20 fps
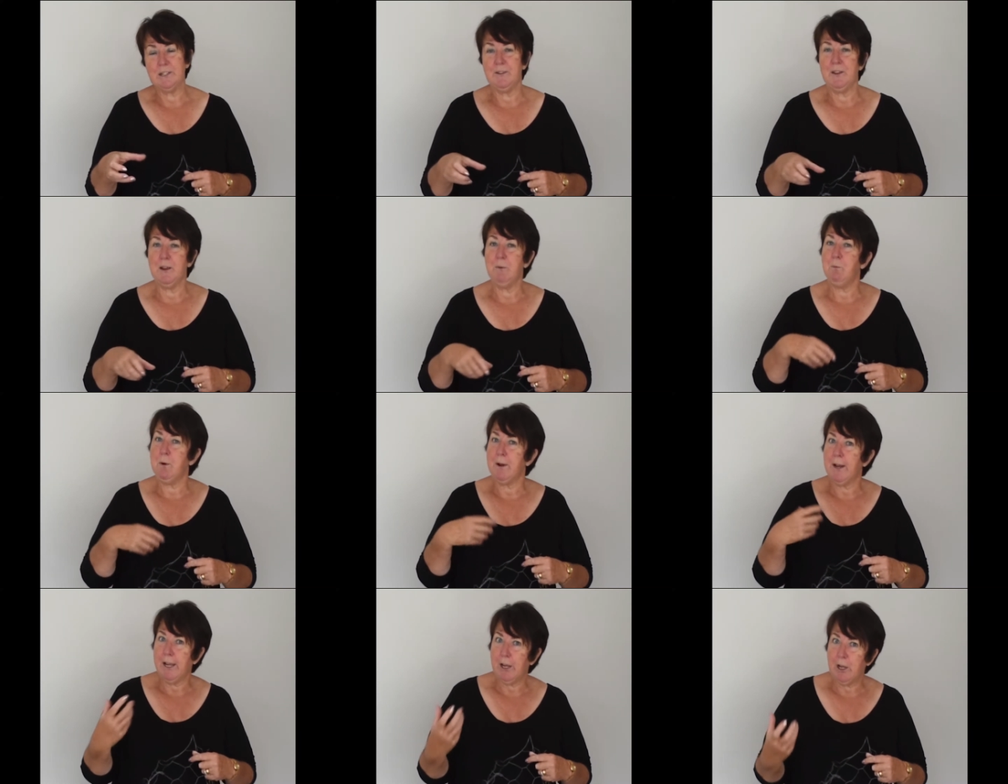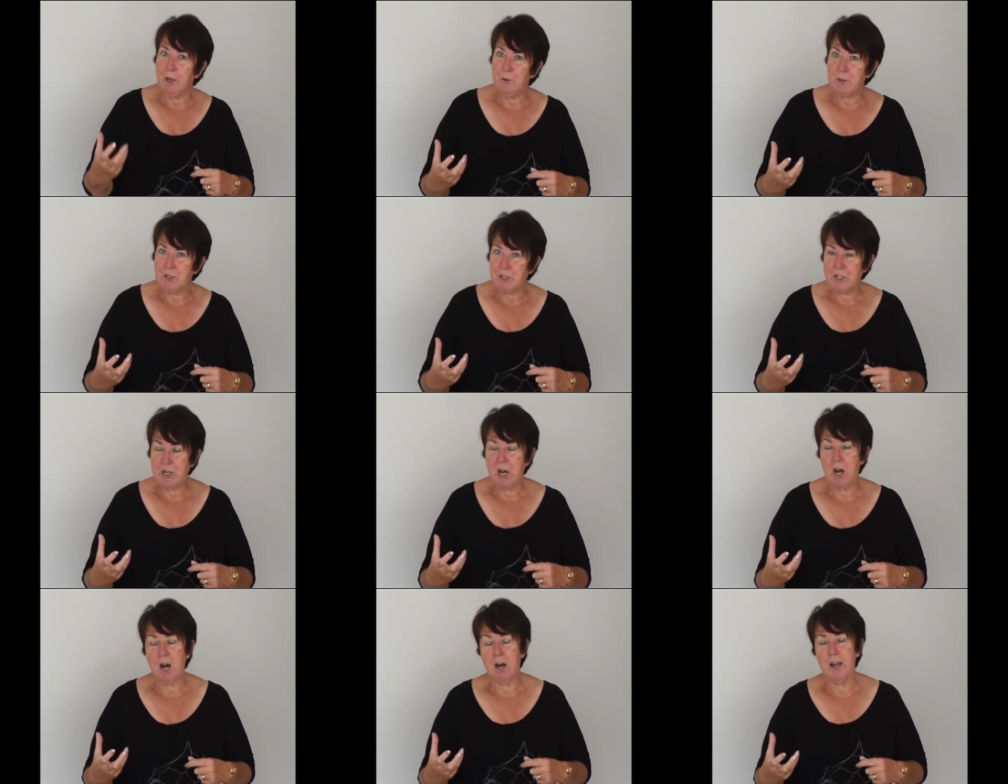and then when I go to
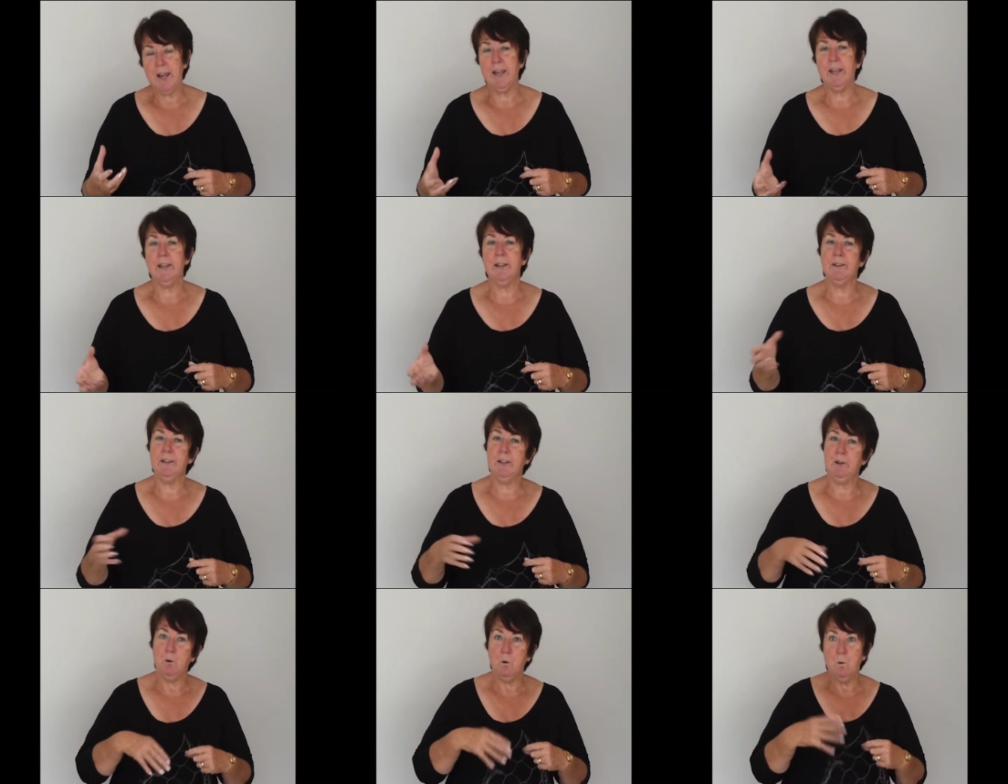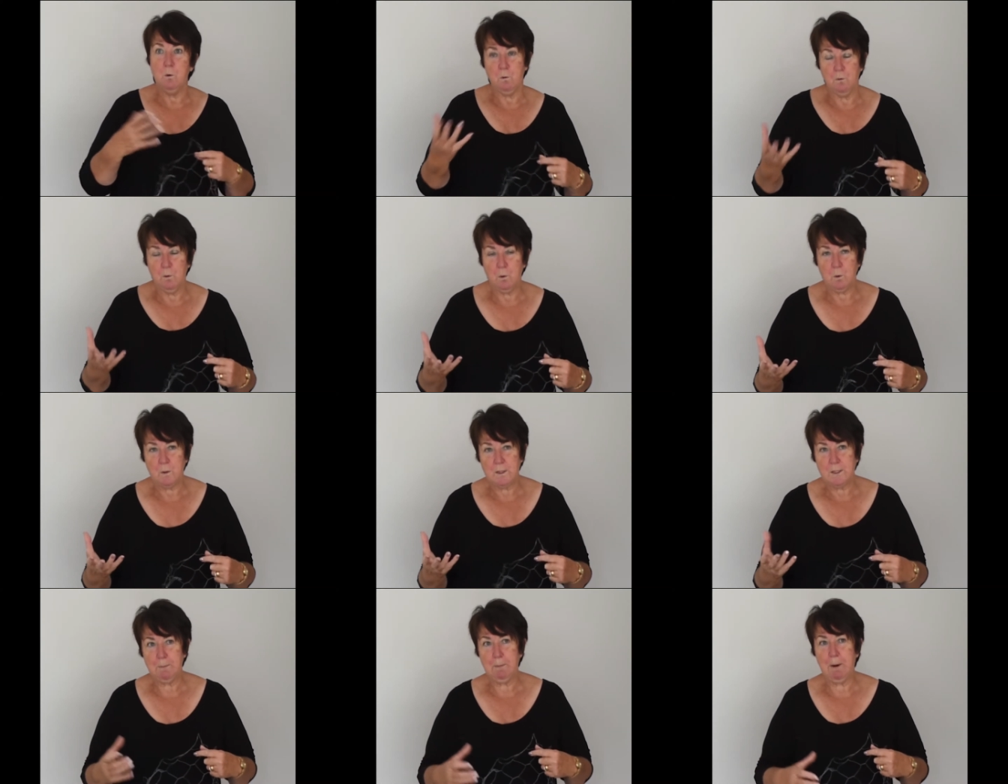tie it, it all
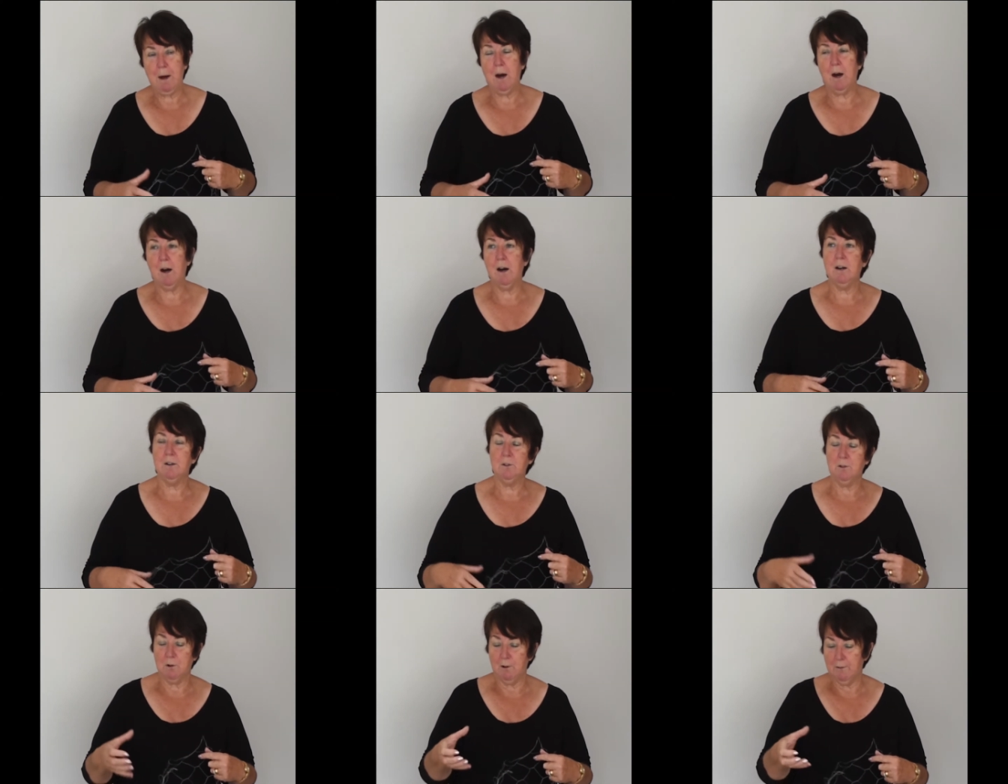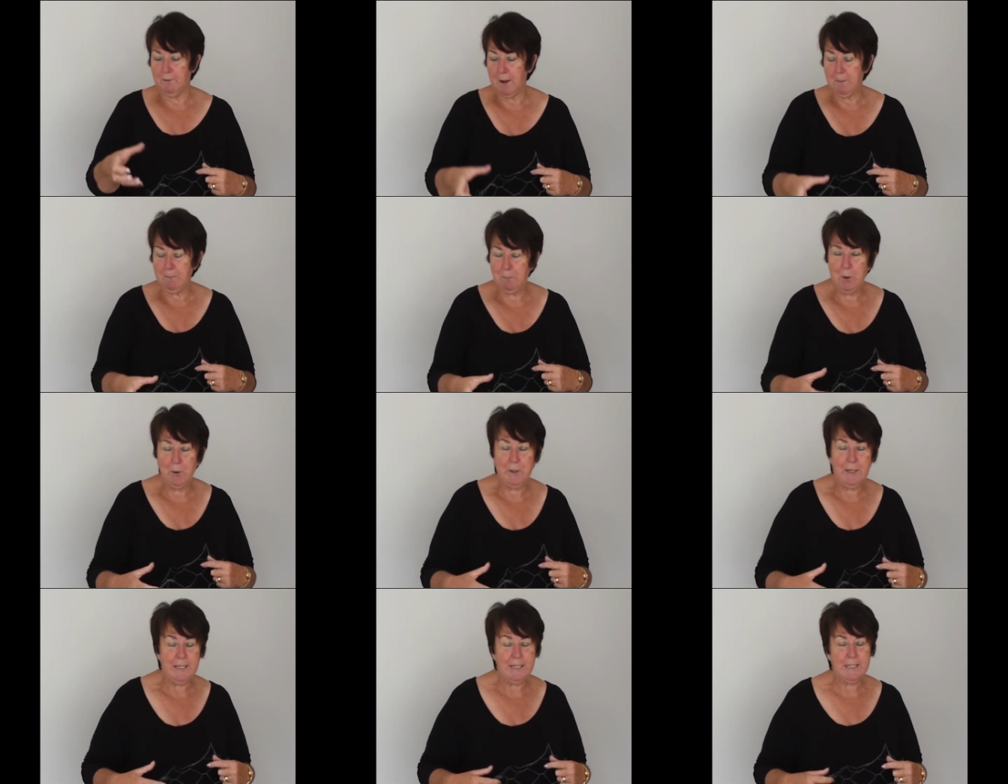falls apart, or if I
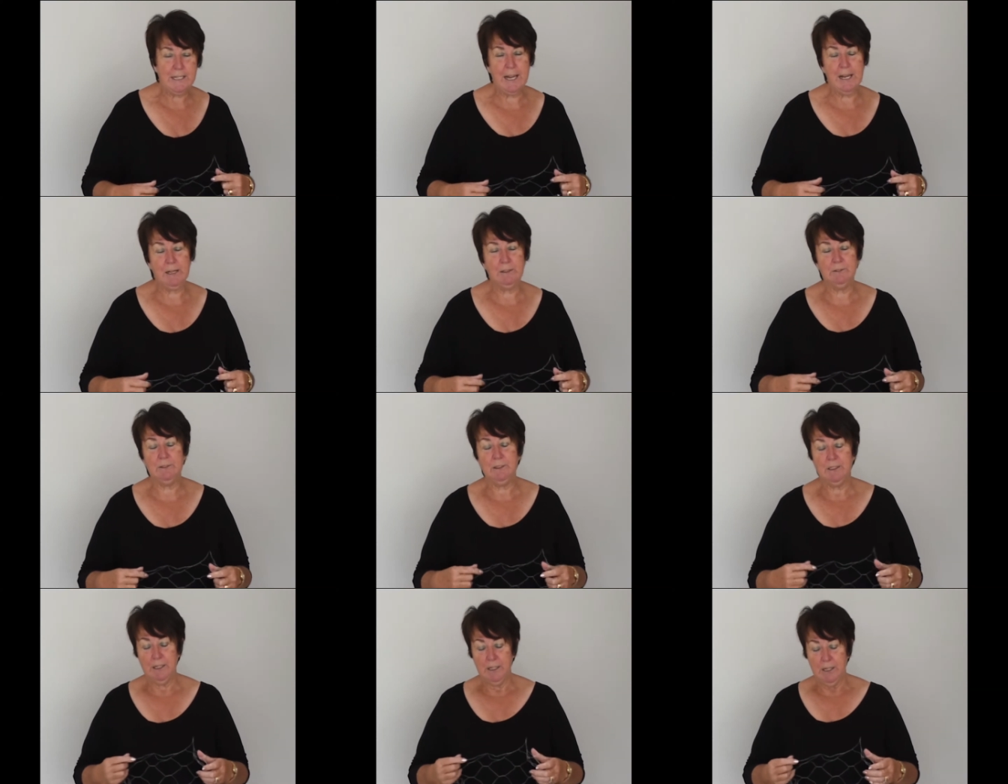put it down.